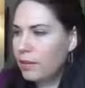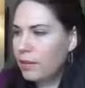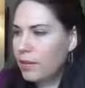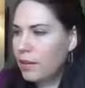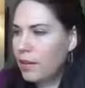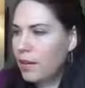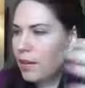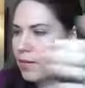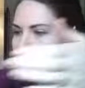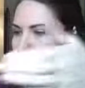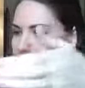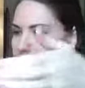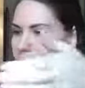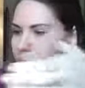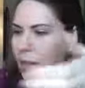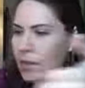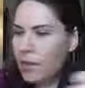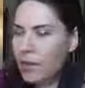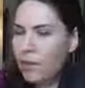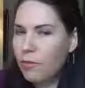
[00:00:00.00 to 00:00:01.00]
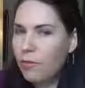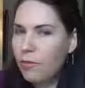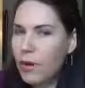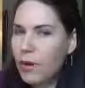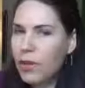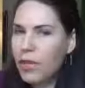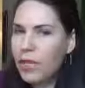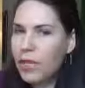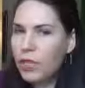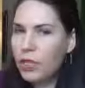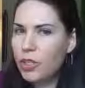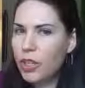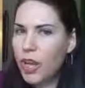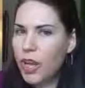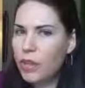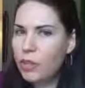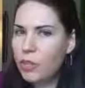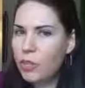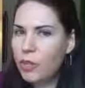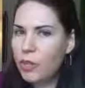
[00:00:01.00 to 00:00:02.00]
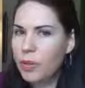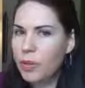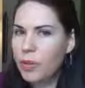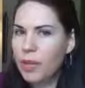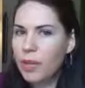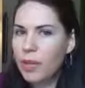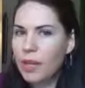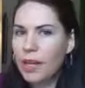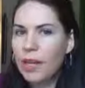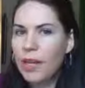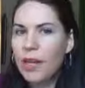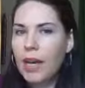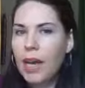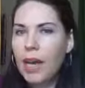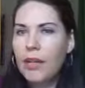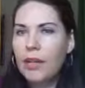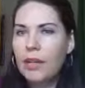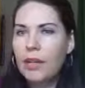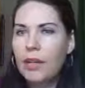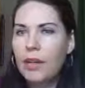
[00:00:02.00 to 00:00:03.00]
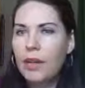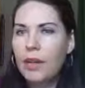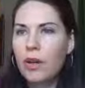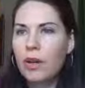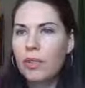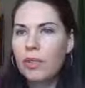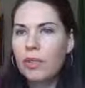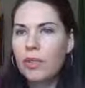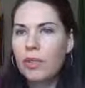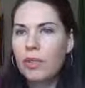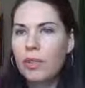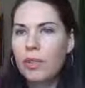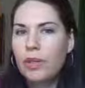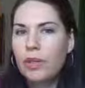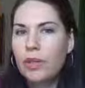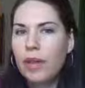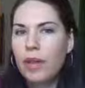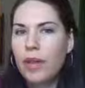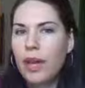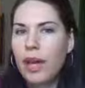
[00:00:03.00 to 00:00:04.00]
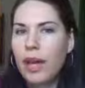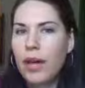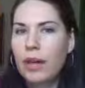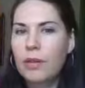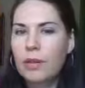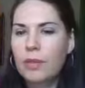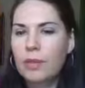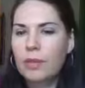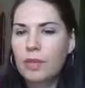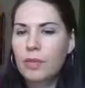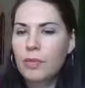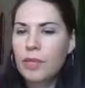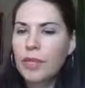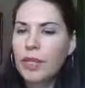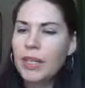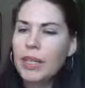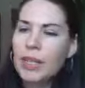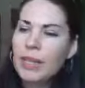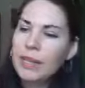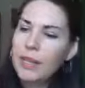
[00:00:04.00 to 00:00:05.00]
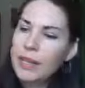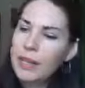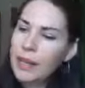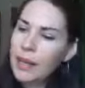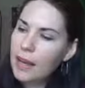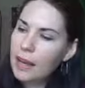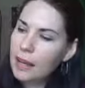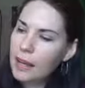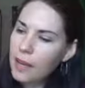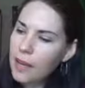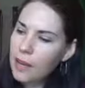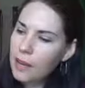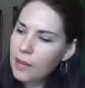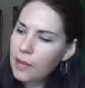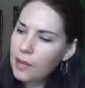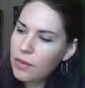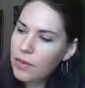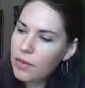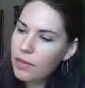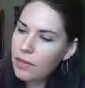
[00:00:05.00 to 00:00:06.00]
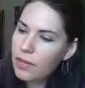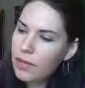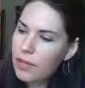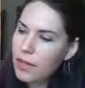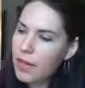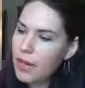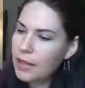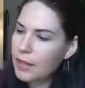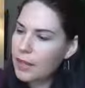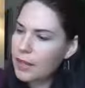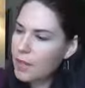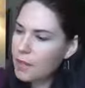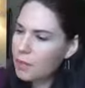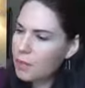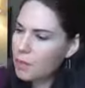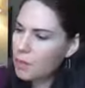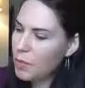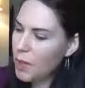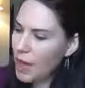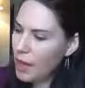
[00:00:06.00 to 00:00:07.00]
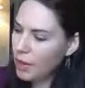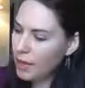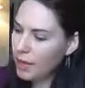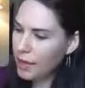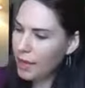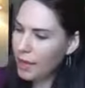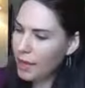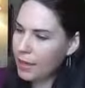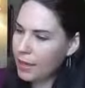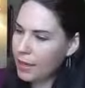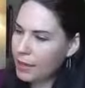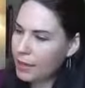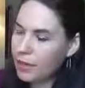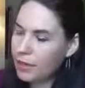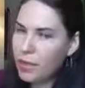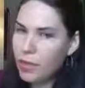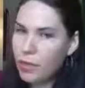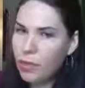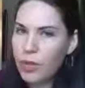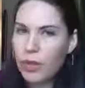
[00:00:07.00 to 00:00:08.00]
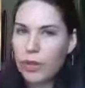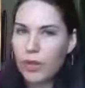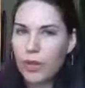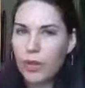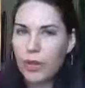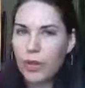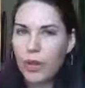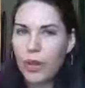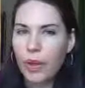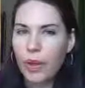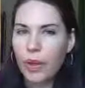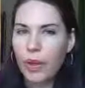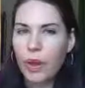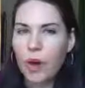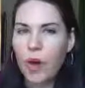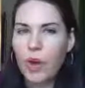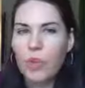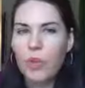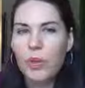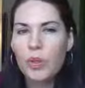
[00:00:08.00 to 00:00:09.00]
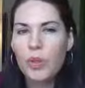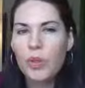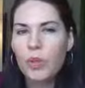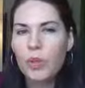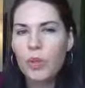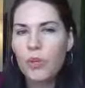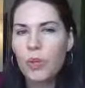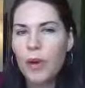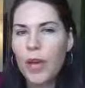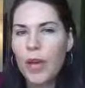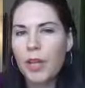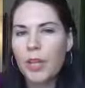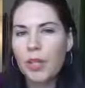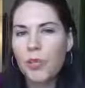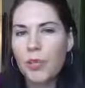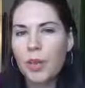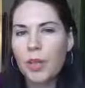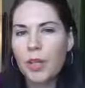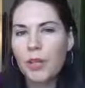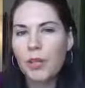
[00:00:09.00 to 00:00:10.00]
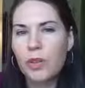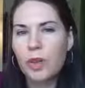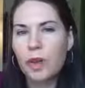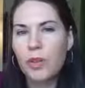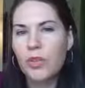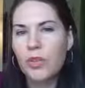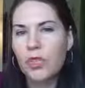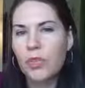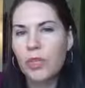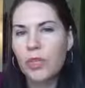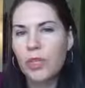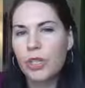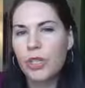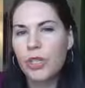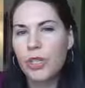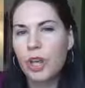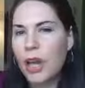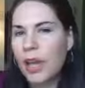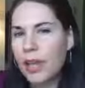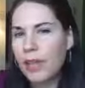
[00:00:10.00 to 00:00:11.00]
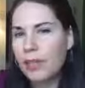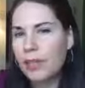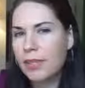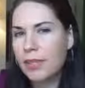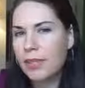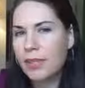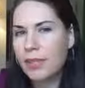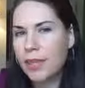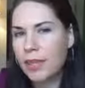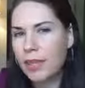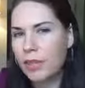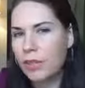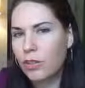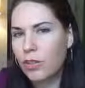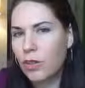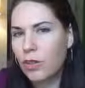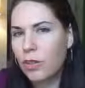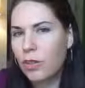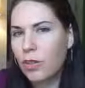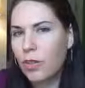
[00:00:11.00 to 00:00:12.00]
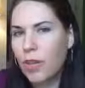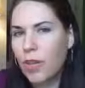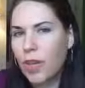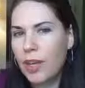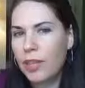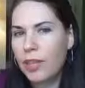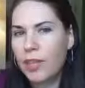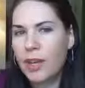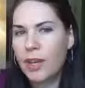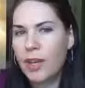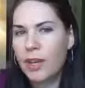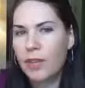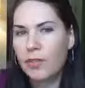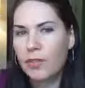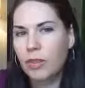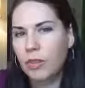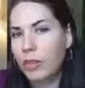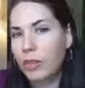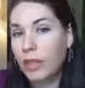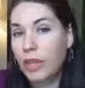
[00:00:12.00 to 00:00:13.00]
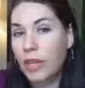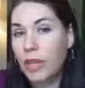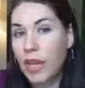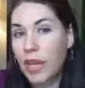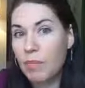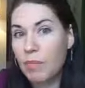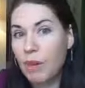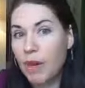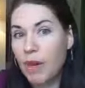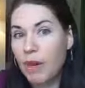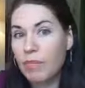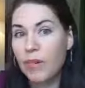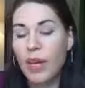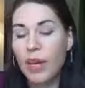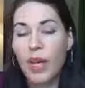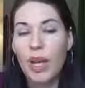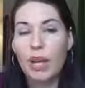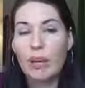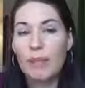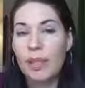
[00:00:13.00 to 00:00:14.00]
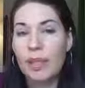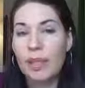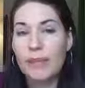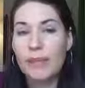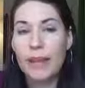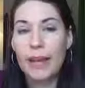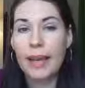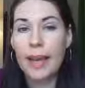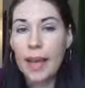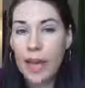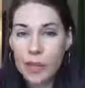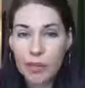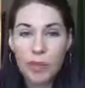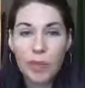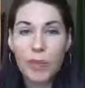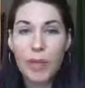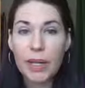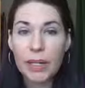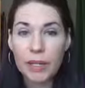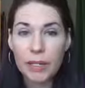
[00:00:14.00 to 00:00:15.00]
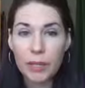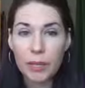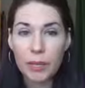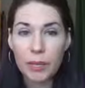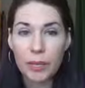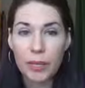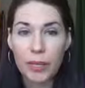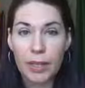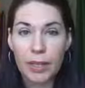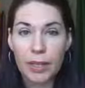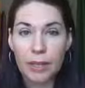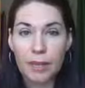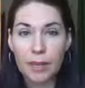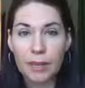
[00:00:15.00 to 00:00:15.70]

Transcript: of a funky shape. It kind of goes out a little bit and then angles and then comes back in. So it's almost a wedge, but it's also a chaise. It's like a new thing that I have to learn the name of because everybody's doing it.